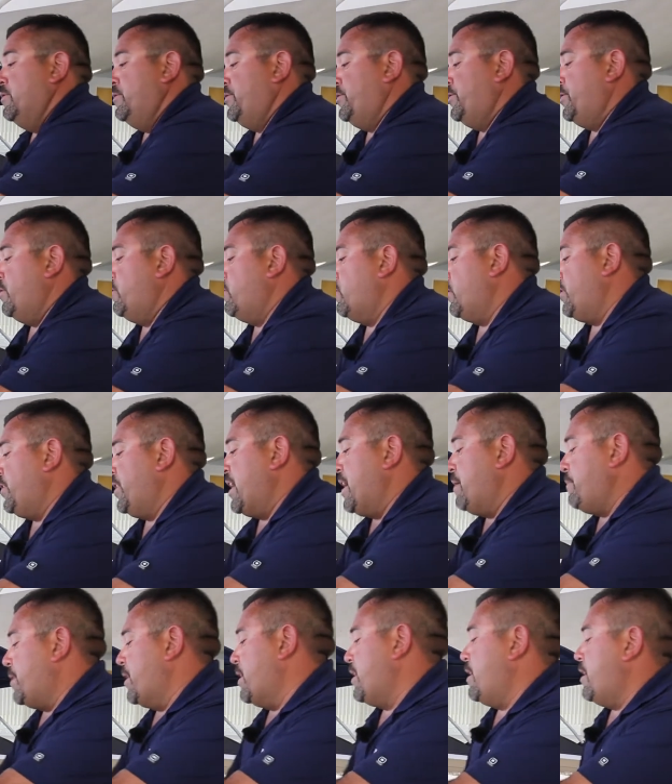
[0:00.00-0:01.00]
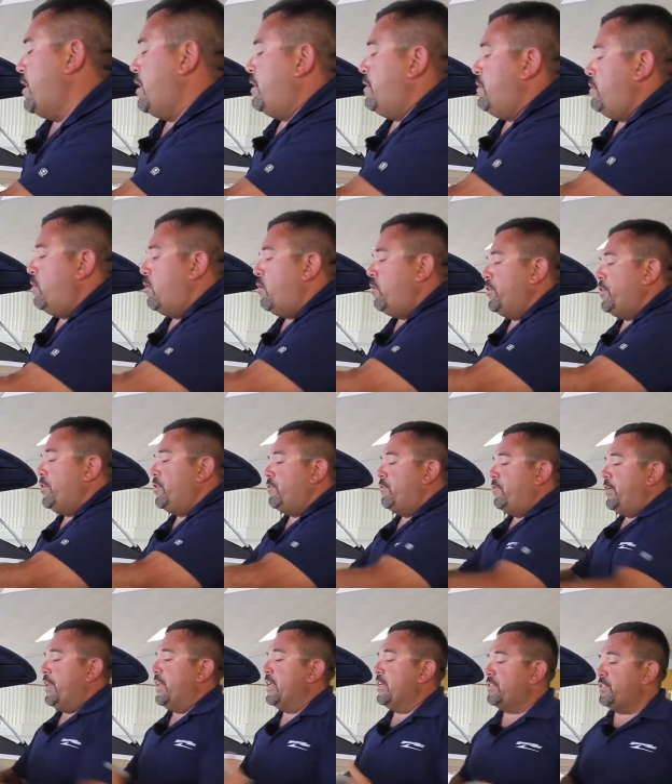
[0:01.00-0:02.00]
so our Yamaha, all your
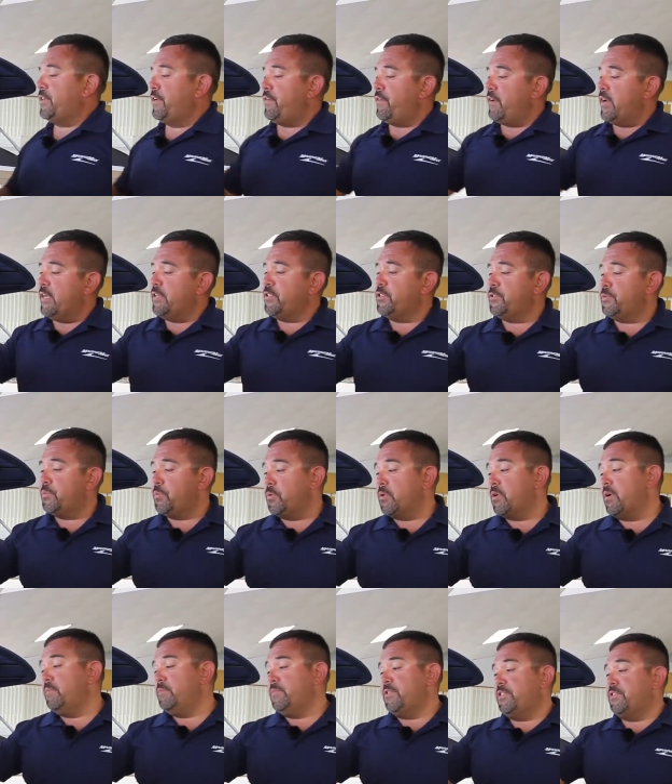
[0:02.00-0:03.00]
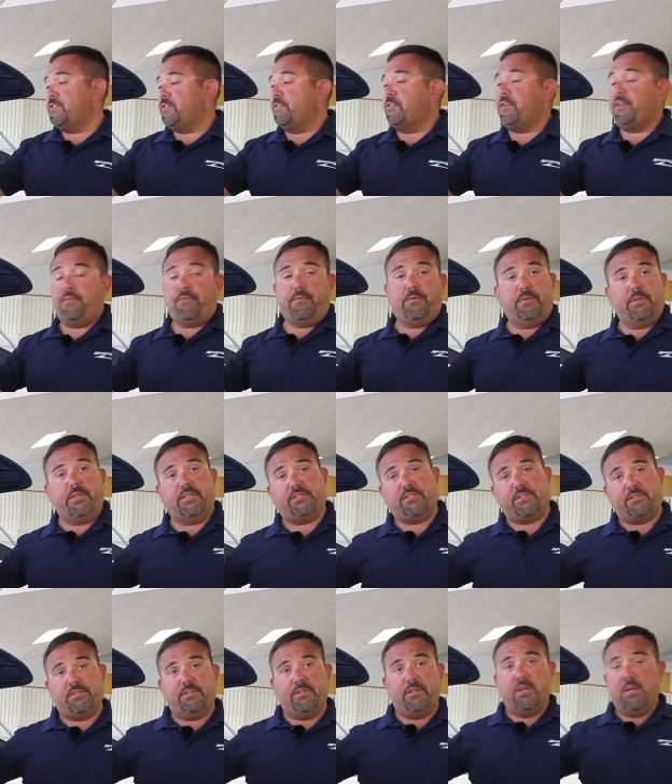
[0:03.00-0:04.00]
readouts of your engines will come digitally through
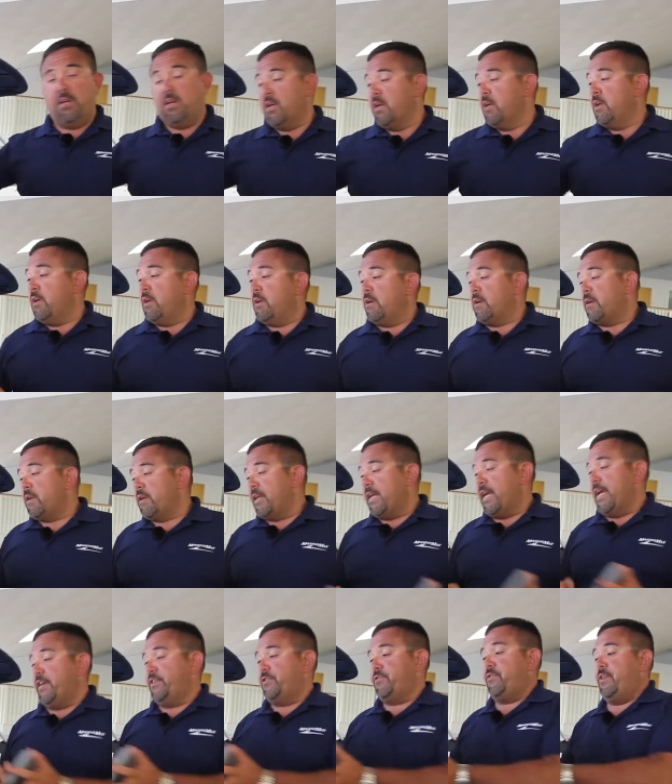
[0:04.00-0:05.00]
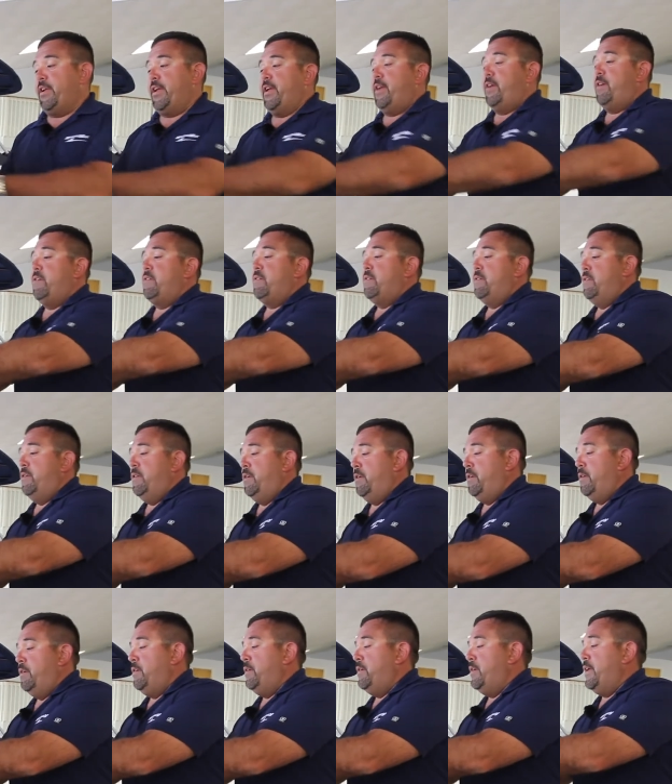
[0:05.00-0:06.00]
this gauge right here.
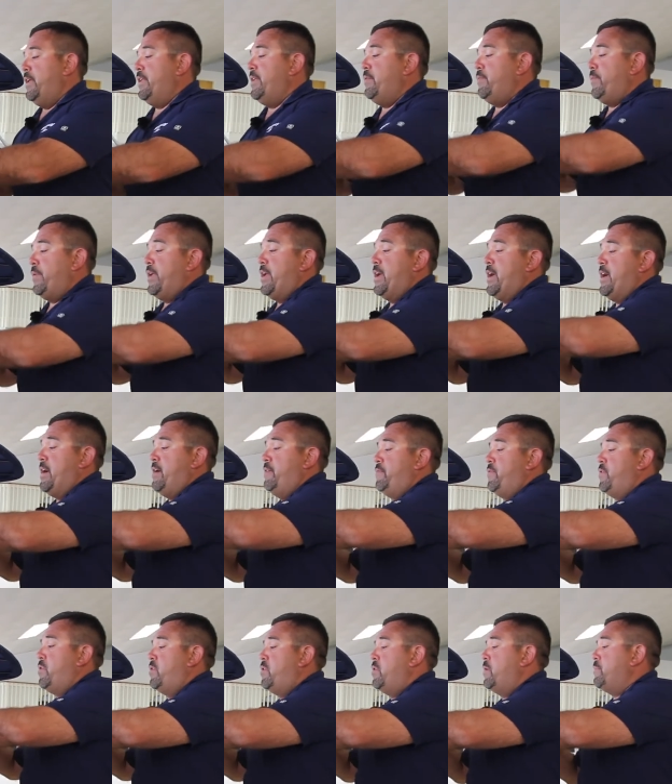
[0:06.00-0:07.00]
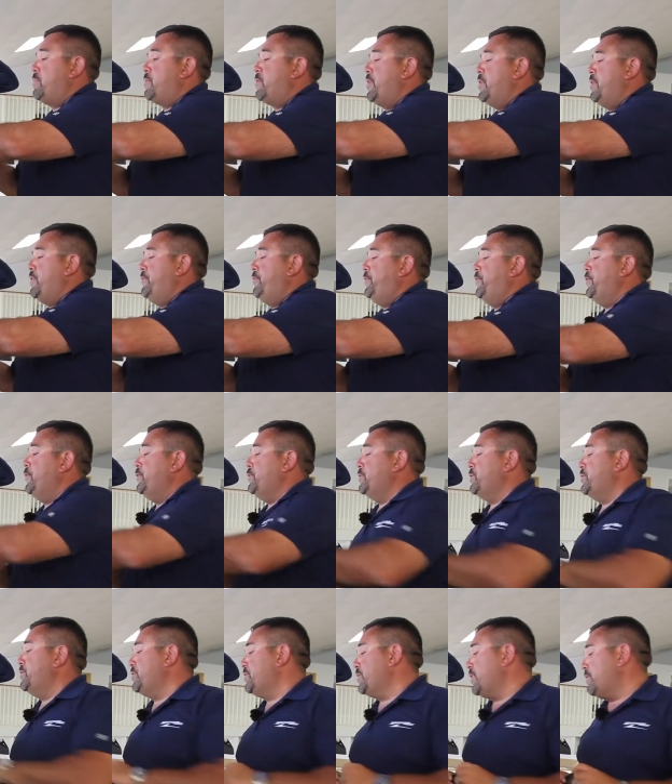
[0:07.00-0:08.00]
And then we have our upgraded
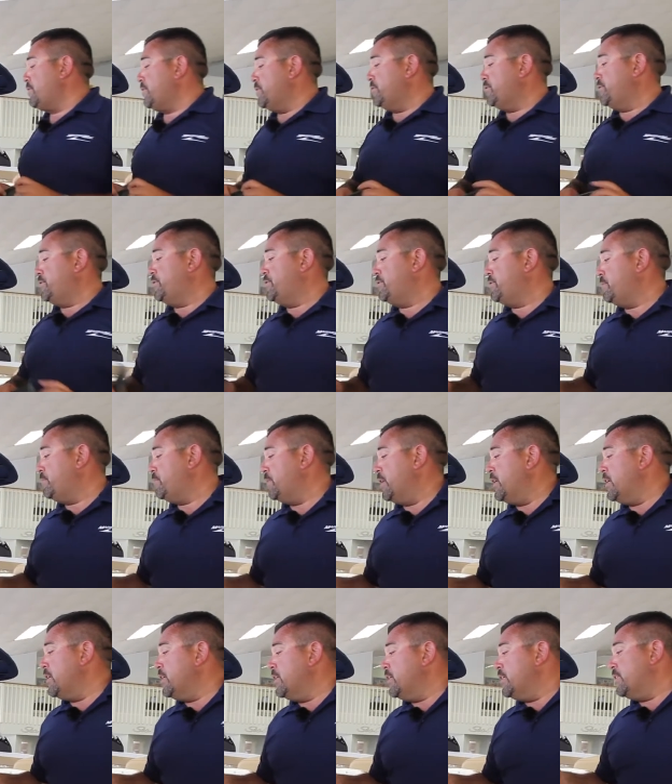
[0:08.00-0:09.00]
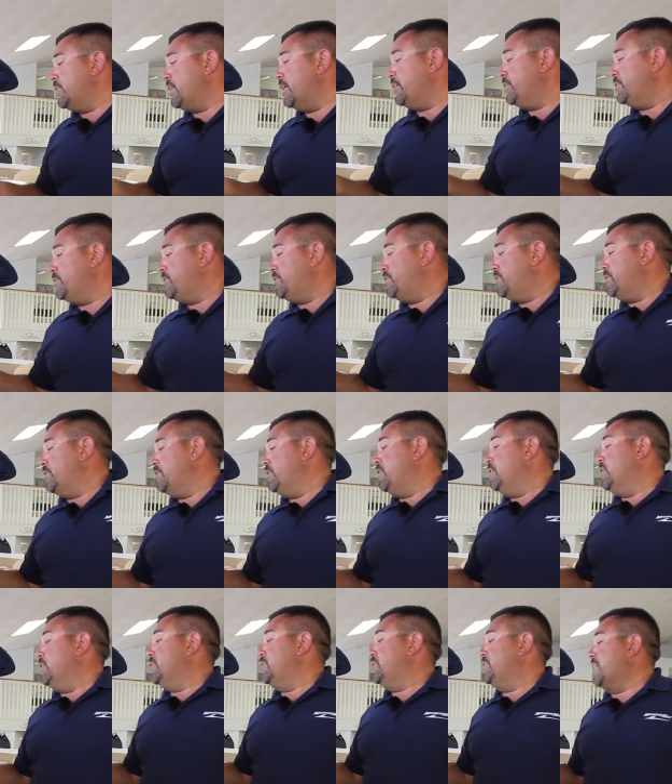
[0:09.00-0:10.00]
Fusion stereo system that is
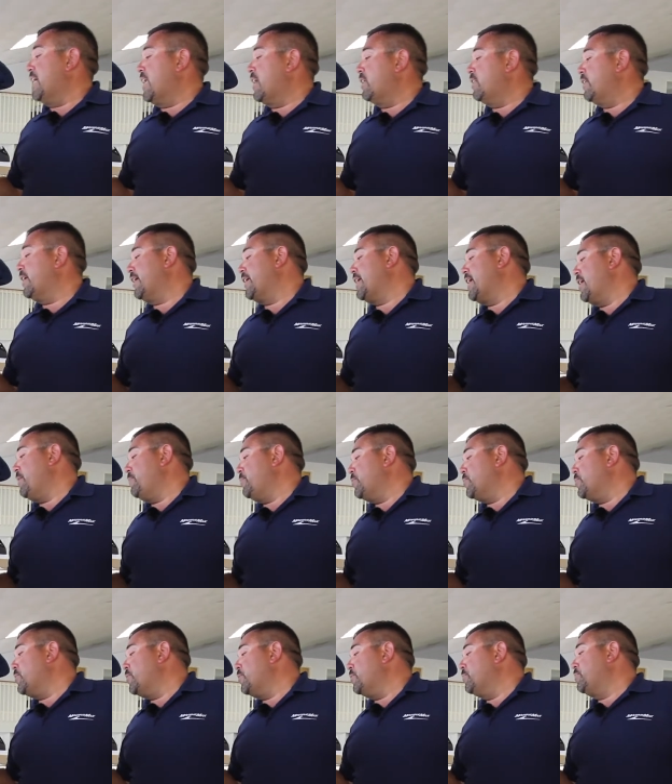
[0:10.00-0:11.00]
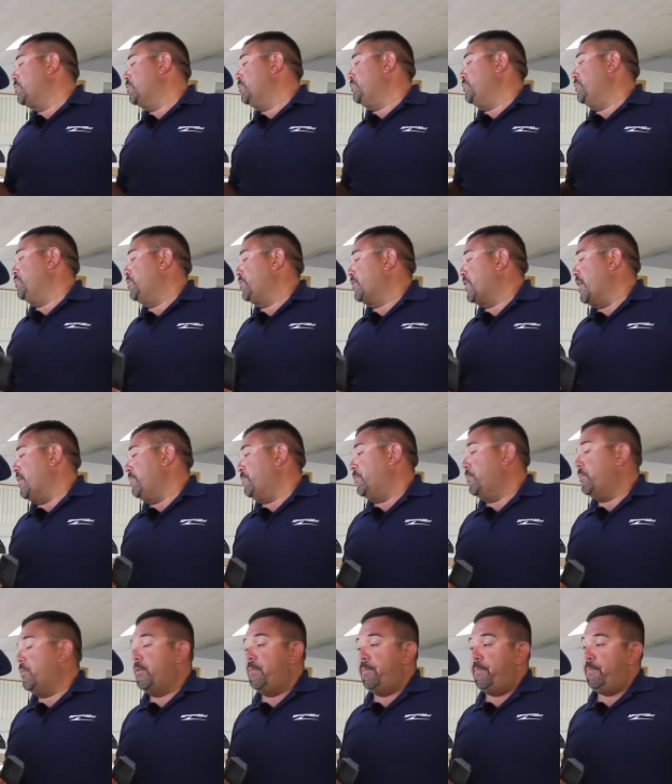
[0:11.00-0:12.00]
satellite capable and Bluetooth capable.
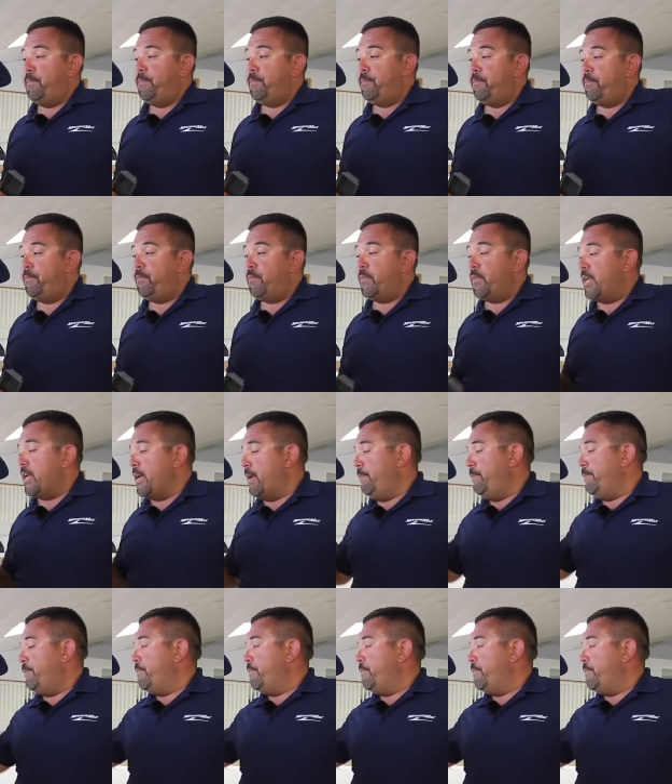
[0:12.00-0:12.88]
Okay,